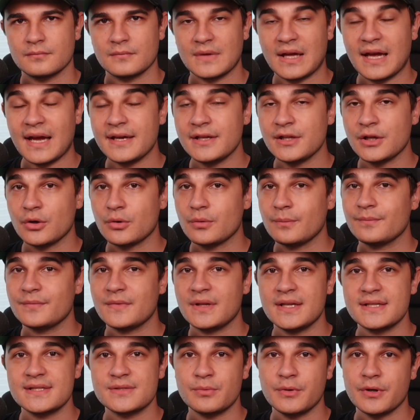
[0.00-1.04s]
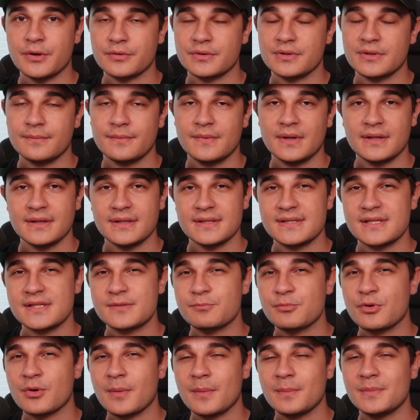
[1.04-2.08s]
I know, it's weird. This is
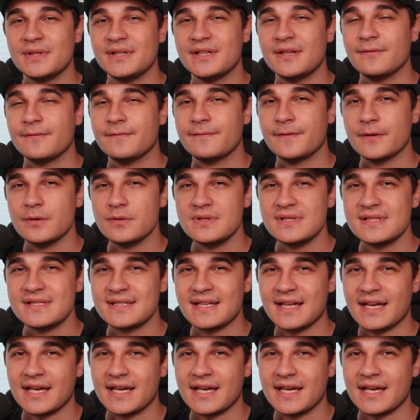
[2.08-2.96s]
probably the first